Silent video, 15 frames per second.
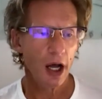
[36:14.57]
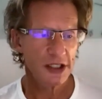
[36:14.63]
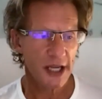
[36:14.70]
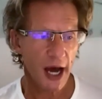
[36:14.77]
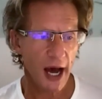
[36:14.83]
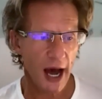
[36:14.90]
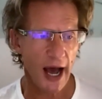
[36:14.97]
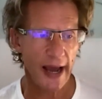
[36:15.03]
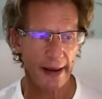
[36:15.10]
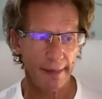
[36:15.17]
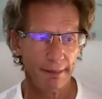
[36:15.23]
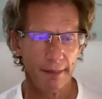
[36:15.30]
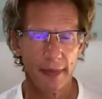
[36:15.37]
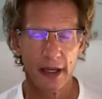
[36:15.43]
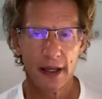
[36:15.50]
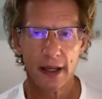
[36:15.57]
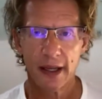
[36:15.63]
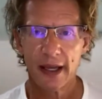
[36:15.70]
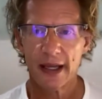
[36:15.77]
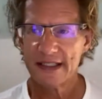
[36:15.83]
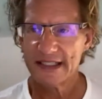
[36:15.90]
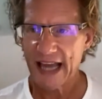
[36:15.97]
time,
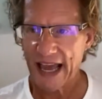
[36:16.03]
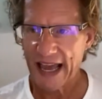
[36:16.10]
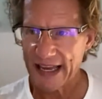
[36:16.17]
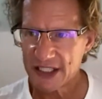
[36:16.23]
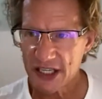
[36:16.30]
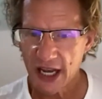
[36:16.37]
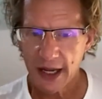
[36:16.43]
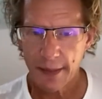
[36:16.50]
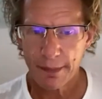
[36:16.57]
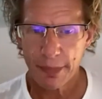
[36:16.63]
takes